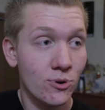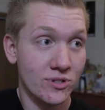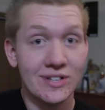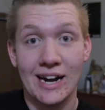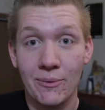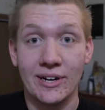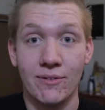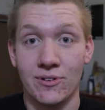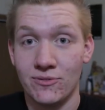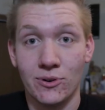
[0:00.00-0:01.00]
course, that I would
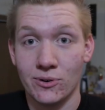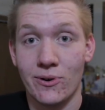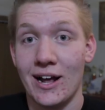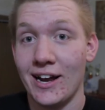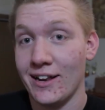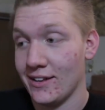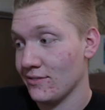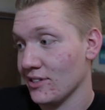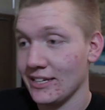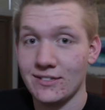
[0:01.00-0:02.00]
give her full credit
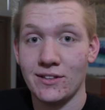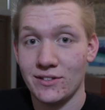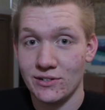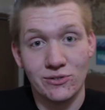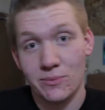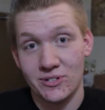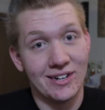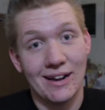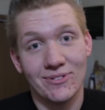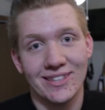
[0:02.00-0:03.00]
and links in the description
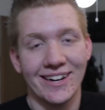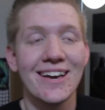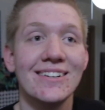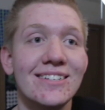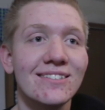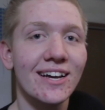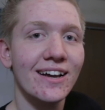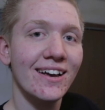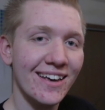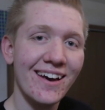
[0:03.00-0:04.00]
and everything. She's like,
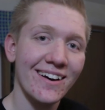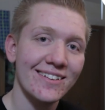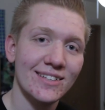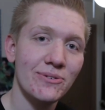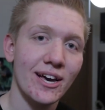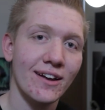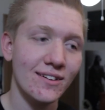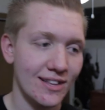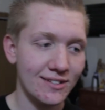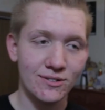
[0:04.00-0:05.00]
yeah, you
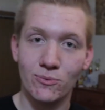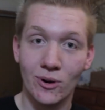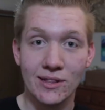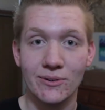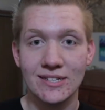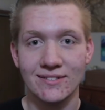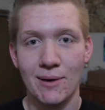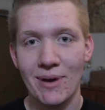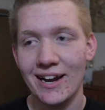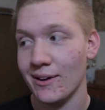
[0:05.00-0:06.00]
can. That's one of the reasons I
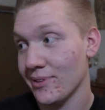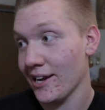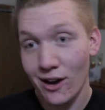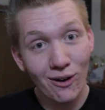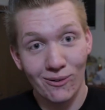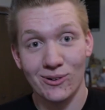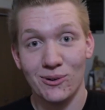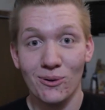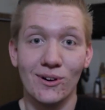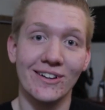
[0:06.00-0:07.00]
made it. I'm like, oh,
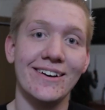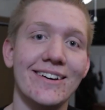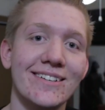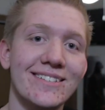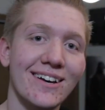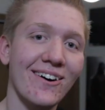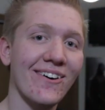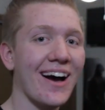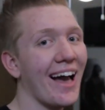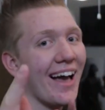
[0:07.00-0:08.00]
cool.
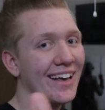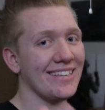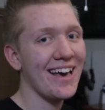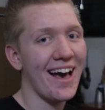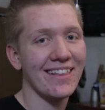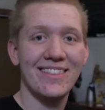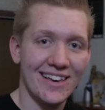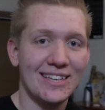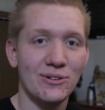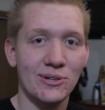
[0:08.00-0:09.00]
So yeah,
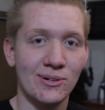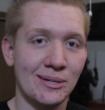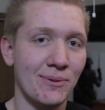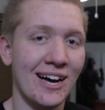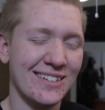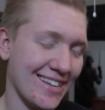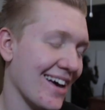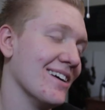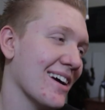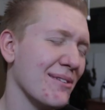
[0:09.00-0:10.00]
thank you, Doodlybox.
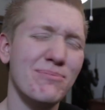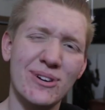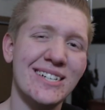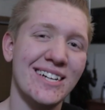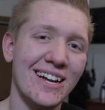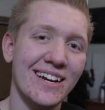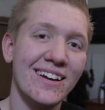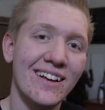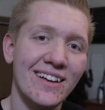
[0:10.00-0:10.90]
I appreciate it.